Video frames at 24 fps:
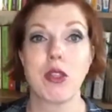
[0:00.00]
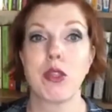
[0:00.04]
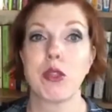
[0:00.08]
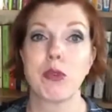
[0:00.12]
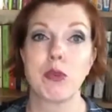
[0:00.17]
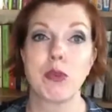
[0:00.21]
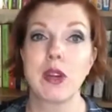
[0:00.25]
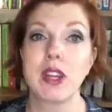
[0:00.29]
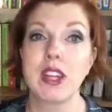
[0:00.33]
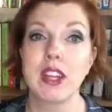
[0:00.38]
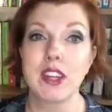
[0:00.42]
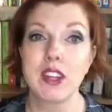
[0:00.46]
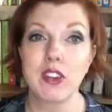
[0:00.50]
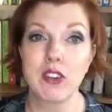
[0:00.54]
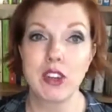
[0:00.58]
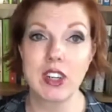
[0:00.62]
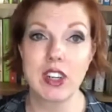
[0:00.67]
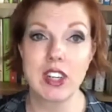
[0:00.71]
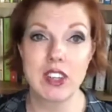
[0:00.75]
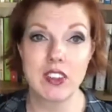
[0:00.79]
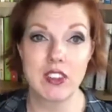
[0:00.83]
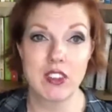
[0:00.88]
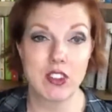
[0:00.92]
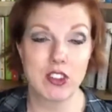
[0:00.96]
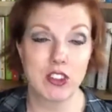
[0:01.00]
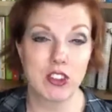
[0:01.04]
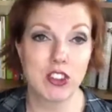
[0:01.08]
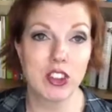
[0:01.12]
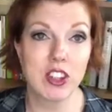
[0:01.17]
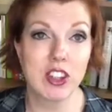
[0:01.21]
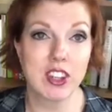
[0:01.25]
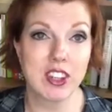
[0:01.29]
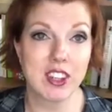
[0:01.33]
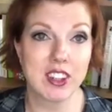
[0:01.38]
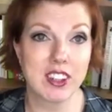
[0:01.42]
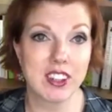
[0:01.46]
3 ingredients are
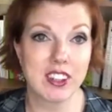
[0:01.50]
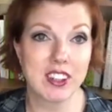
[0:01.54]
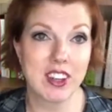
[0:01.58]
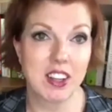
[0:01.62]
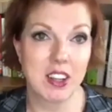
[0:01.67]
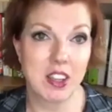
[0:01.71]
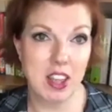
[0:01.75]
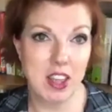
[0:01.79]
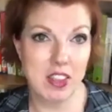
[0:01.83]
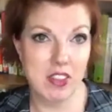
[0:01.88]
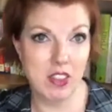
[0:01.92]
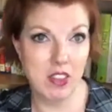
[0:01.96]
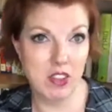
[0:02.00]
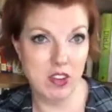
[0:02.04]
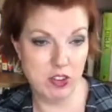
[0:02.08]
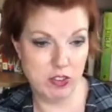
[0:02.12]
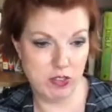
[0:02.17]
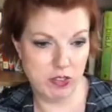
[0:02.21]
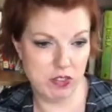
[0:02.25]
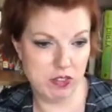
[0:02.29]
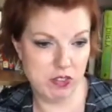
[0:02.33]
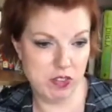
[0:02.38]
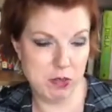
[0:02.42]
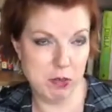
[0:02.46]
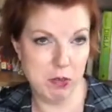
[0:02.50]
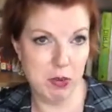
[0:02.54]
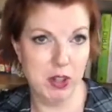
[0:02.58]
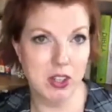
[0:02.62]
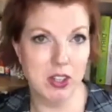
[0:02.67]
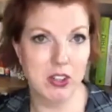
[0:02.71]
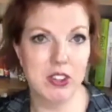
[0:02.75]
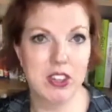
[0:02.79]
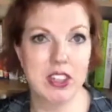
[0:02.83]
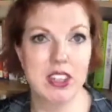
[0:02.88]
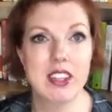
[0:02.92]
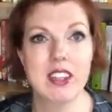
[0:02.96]
sugar and then there's 50 more
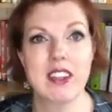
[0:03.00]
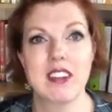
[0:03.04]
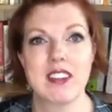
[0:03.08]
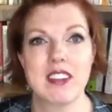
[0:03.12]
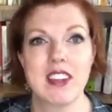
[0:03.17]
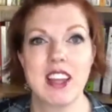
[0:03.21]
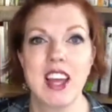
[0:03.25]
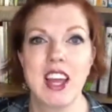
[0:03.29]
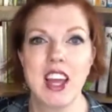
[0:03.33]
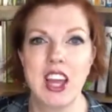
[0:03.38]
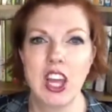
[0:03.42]
ingredients,